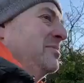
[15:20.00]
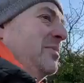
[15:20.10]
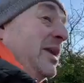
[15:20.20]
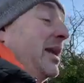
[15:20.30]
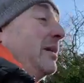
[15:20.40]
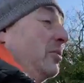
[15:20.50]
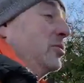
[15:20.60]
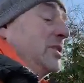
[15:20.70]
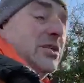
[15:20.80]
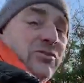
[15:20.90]
But yeah, I'm
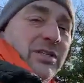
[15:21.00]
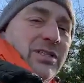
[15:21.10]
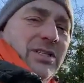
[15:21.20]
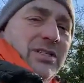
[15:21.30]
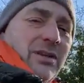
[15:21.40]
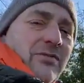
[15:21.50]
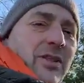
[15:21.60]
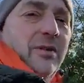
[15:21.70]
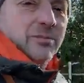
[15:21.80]
always interested in stuff like that.